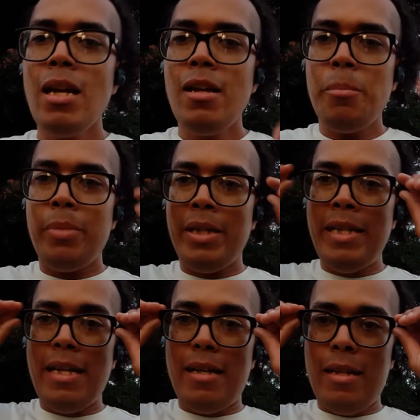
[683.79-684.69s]
But
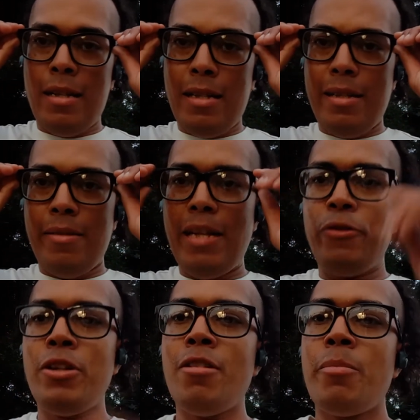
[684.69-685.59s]
yeah, if
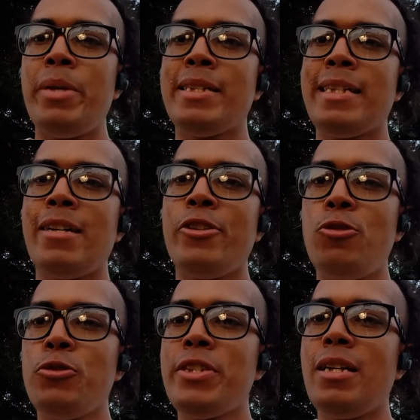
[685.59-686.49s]
you go to Midtown, you'll
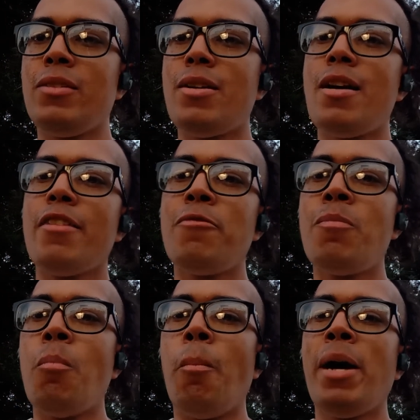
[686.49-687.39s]
see a lot of
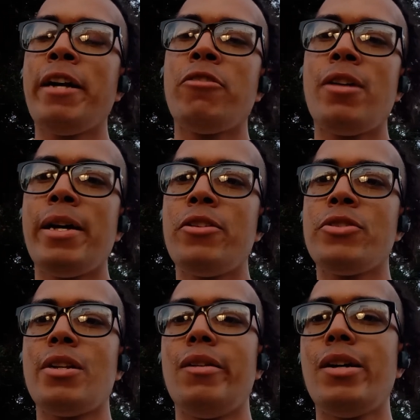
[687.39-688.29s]
bike riders,
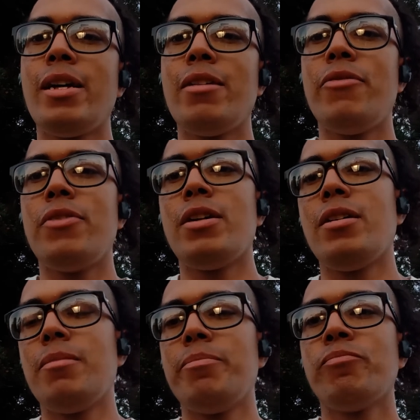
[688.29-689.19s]
a lot
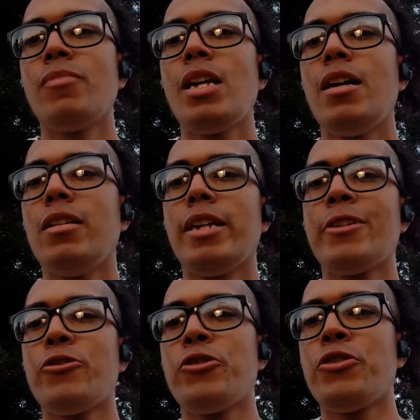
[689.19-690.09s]
of
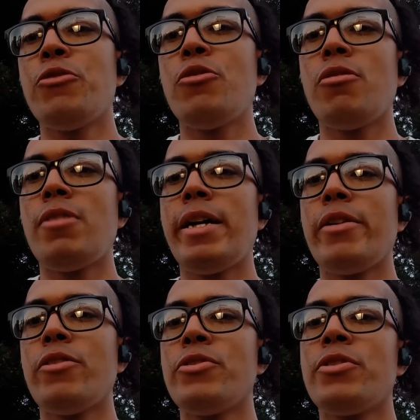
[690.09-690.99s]
electric scooter
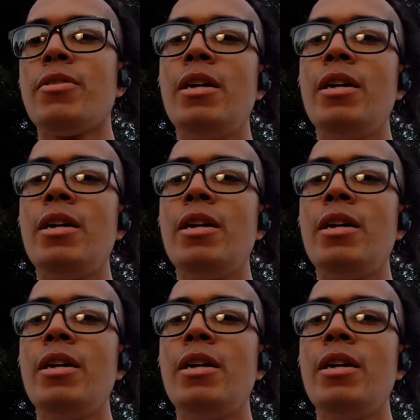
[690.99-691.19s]
riders.